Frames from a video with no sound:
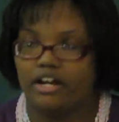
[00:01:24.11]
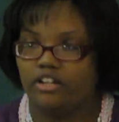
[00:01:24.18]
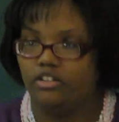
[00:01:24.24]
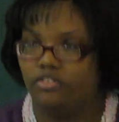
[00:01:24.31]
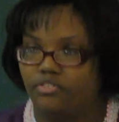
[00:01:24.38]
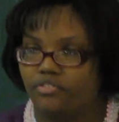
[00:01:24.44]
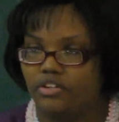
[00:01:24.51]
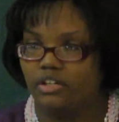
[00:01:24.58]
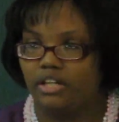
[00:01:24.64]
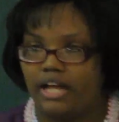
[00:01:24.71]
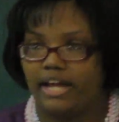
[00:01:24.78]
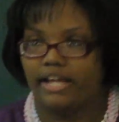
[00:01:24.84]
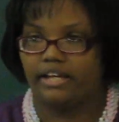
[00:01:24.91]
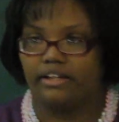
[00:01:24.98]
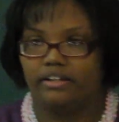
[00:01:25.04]
You feel
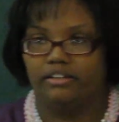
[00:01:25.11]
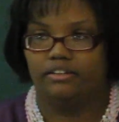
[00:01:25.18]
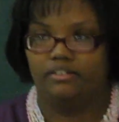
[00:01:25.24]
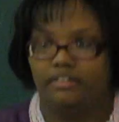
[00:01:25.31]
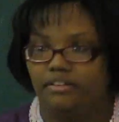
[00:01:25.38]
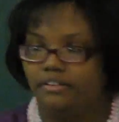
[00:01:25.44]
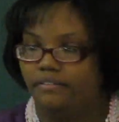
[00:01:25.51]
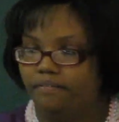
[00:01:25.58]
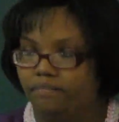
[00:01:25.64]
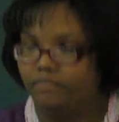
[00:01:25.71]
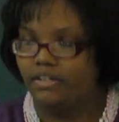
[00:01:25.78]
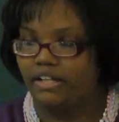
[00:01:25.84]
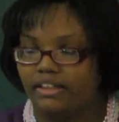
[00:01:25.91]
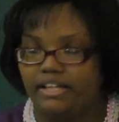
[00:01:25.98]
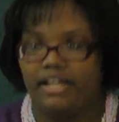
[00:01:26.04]
like
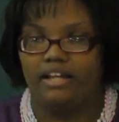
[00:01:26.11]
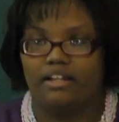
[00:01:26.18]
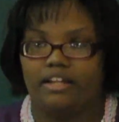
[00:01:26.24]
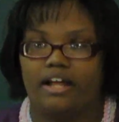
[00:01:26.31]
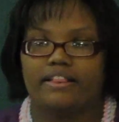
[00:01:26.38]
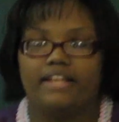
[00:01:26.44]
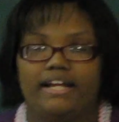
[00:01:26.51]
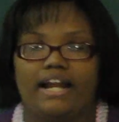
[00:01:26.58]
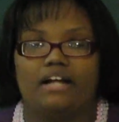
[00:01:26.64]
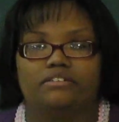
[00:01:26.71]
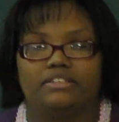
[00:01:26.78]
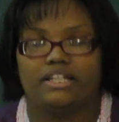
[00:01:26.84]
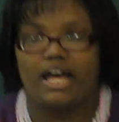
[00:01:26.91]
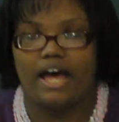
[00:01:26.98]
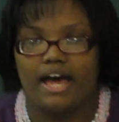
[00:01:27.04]
nothing
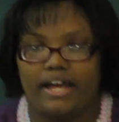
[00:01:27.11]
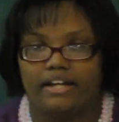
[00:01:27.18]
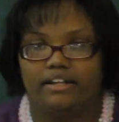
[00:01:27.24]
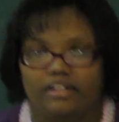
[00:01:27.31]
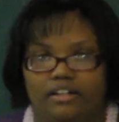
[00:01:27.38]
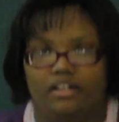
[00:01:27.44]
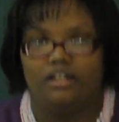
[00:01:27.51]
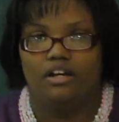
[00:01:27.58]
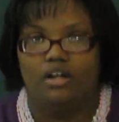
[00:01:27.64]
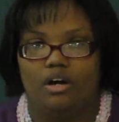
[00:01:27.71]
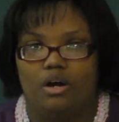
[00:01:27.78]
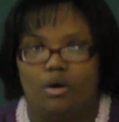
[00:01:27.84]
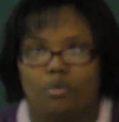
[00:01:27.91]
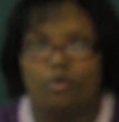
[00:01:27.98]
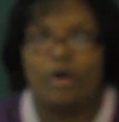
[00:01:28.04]
outside
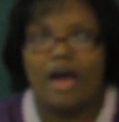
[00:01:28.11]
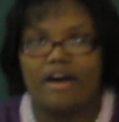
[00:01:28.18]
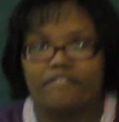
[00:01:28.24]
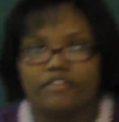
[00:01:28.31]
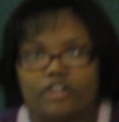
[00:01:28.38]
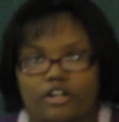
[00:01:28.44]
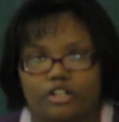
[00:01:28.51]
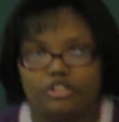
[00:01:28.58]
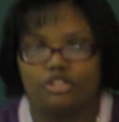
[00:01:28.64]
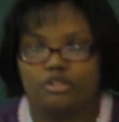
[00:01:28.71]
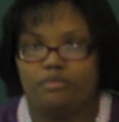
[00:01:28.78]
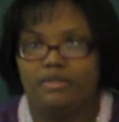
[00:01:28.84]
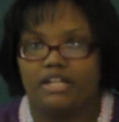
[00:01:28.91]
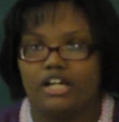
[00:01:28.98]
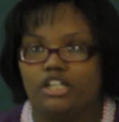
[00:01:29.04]
will ever hurt you,
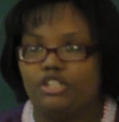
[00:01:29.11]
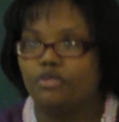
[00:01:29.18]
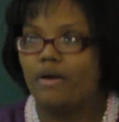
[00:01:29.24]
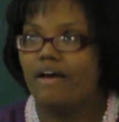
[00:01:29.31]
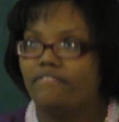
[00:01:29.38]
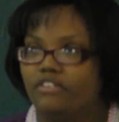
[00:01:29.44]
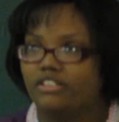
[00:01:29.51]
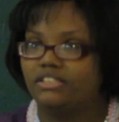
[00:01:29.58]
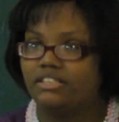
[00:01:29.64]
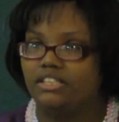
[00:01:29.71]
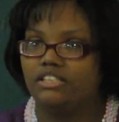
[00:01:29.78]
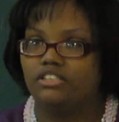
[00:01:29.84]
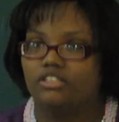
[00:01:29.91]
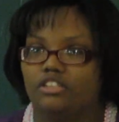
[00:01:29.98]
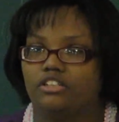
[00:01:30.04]
because you have your
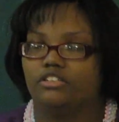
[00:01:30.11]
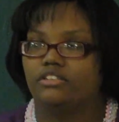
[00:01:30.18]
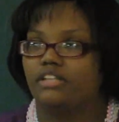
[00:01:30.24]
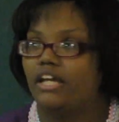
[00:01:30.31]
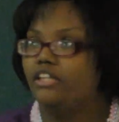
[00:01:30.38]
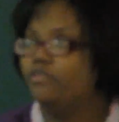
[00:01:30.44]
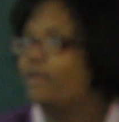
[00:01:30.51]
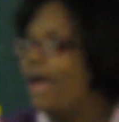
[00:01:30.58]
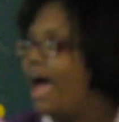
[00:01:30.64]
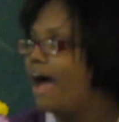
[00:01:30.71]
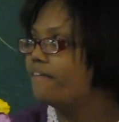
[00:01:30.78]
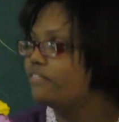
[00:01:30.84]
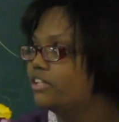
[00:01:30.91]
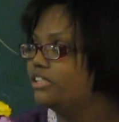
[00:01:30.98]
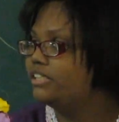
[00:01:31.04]
sisters and you
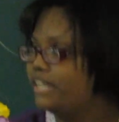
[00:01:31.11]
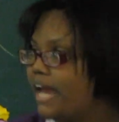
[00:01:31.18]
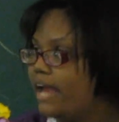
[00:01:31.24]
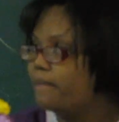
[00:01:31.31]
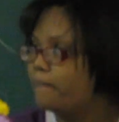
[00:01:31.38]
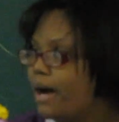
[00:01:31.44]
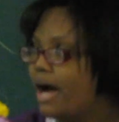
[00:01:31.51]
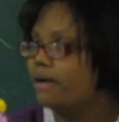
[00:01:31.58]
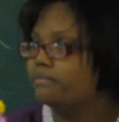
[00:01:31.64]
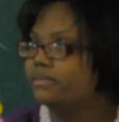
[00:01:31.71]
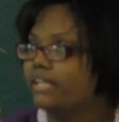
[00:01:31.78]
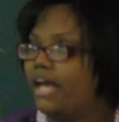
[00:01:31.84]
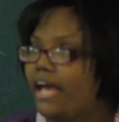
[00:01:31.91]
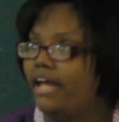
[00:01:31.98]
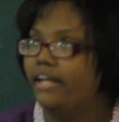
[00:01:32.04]
have your J moms,
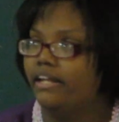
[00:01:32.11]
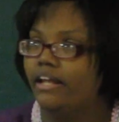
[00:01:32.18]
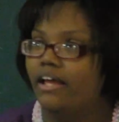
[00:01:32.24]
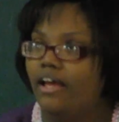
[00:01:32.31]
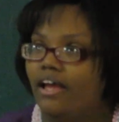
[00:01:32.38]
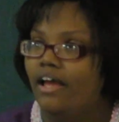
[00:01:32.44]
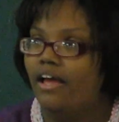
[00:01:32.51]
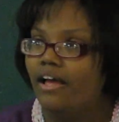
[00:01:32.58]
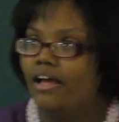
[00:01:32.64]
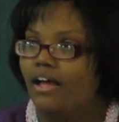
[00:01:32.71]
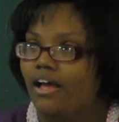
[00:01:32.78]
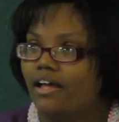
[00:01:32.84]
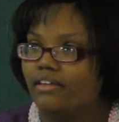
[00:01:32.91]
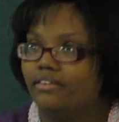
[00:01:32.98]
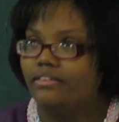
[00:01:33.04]
and
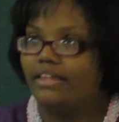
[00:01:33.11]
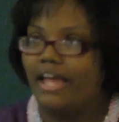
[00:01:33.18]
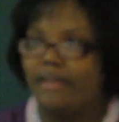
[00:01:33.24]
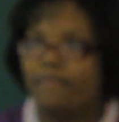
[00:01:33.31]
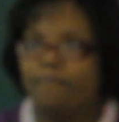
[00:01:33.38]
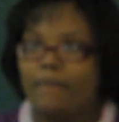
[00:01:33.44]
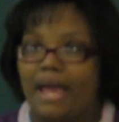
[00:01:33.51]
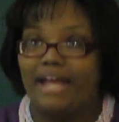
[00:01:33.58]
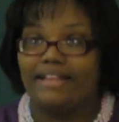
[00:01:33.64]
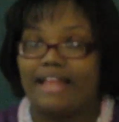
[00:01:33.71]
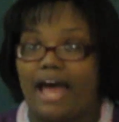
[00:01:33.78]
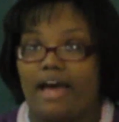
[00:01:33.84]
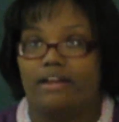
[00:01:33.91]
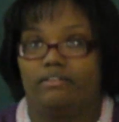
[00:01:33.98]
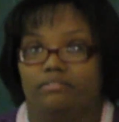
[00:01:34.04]
they've made
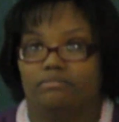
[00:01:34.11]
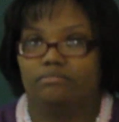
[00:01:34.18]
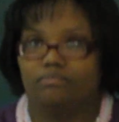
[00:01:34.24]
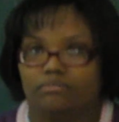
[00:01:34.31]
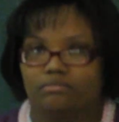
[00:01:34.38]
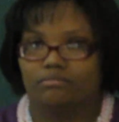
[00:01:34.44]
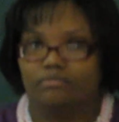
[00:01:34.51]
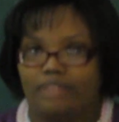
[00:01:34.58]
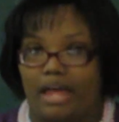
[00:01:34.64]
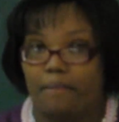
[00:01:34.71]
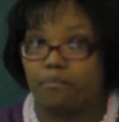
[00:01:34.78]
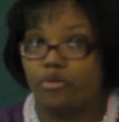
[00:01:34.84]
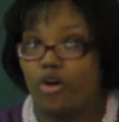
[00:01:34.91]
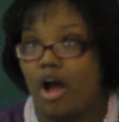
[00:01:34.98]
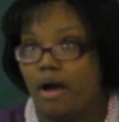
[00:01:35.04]
that
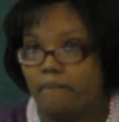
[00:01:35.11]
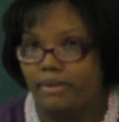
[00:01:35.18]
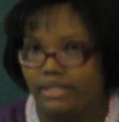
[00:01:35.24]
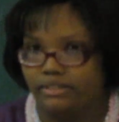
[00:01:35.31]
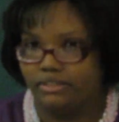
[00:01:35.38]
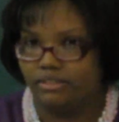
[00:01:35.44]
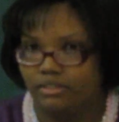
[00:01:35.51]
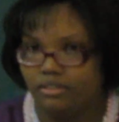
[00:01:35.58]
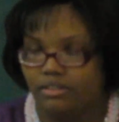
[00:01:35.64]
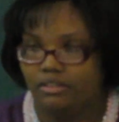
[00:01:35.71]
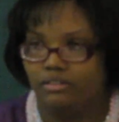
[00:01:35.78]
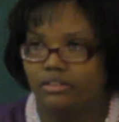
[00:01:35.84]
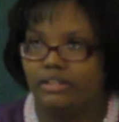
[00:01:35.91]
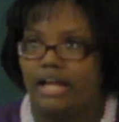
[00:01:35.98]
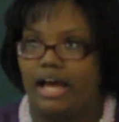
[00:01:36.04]
promise
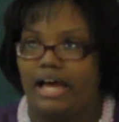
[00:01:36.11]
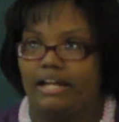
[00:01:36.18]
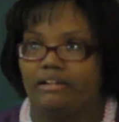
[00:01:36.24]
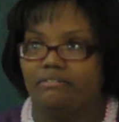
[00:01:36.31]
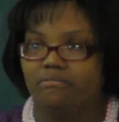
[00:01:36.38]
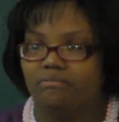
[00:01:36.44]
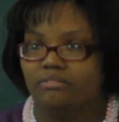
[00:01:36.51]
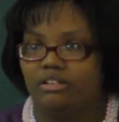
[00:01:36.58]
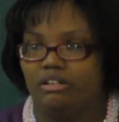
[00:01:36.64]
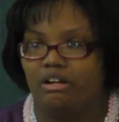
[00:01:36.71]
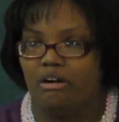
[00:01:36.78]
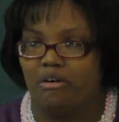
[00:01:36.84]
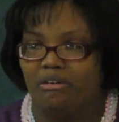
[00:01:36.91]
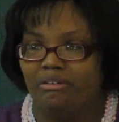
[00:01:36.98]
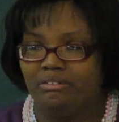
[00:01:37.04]
that, you know,